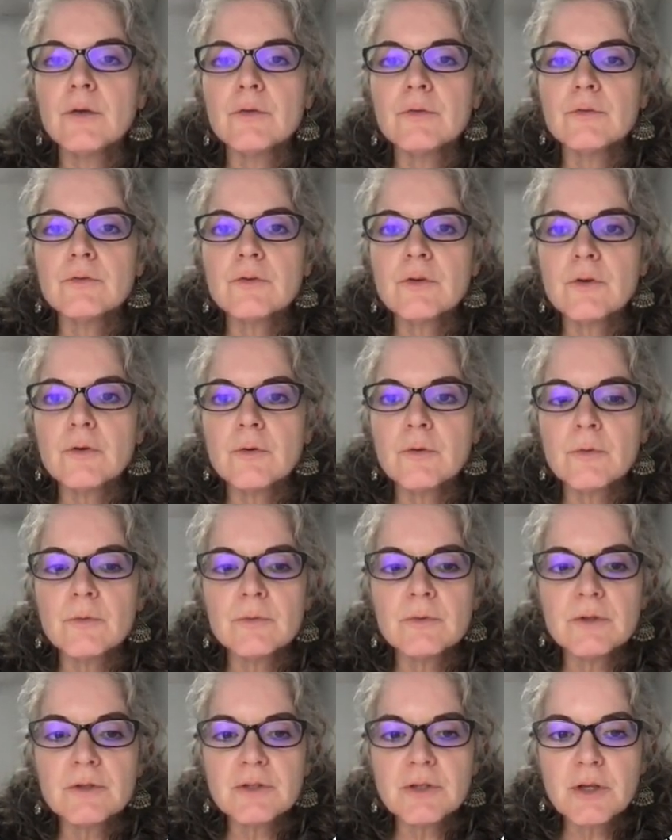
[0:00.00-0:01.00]
So
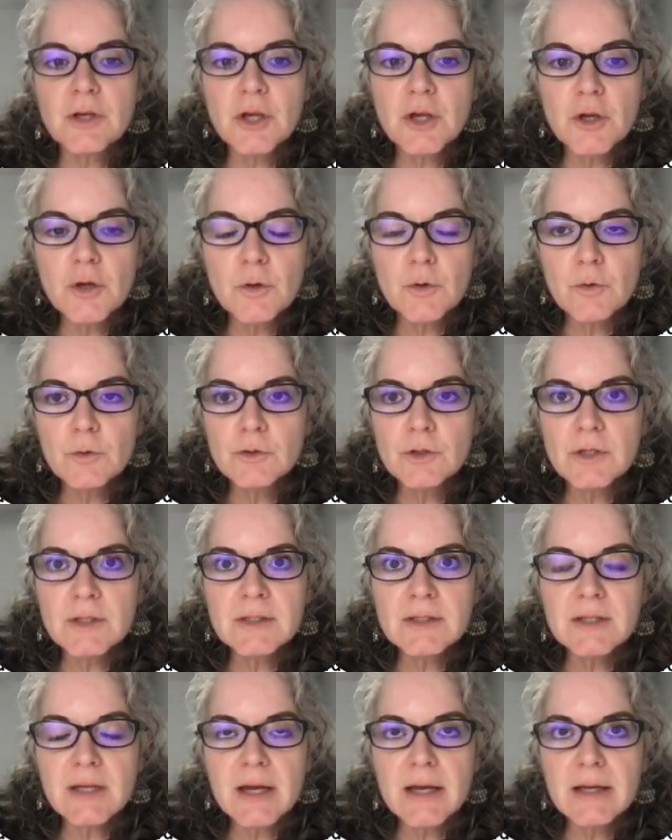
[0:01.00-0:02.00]
there's a queue,
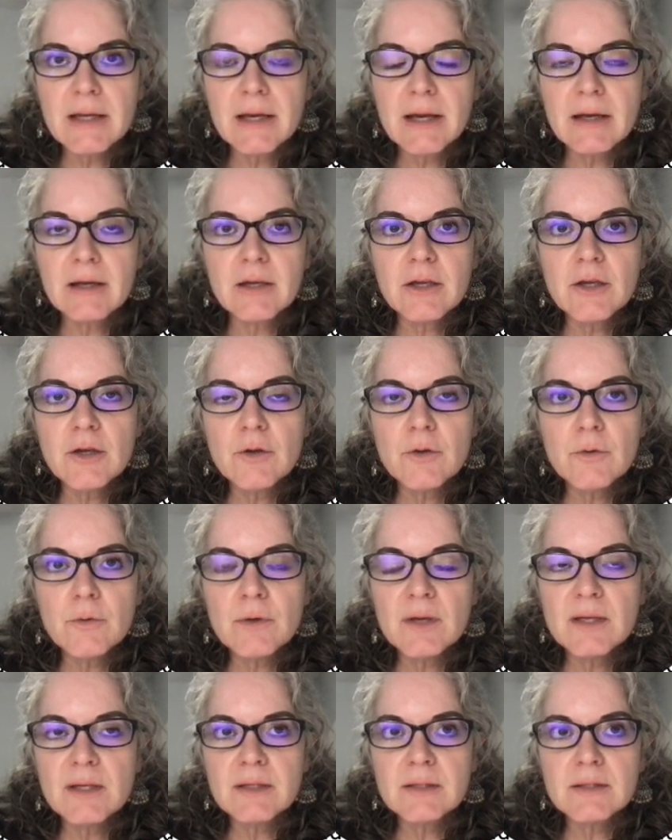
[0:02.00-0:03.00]
just like a queue
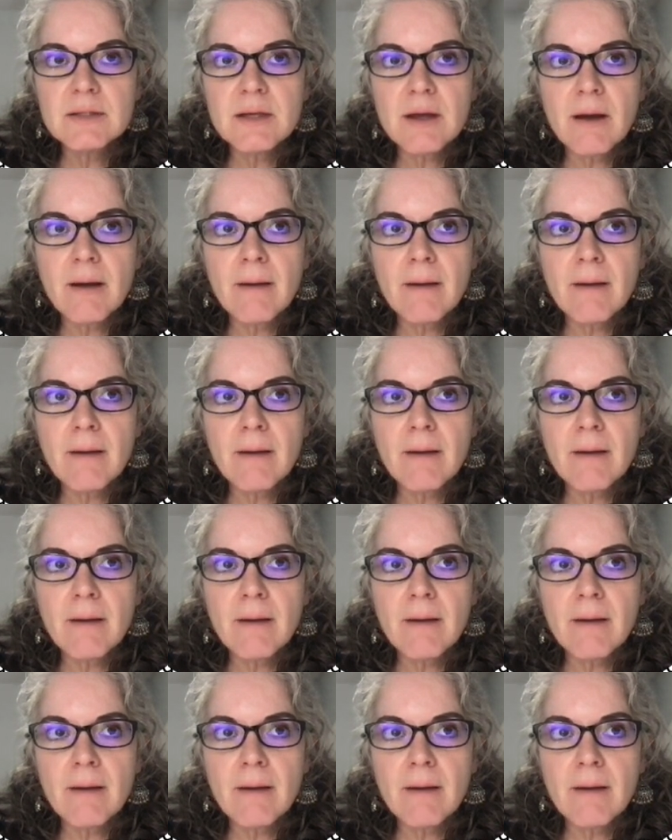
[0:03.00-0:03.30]
is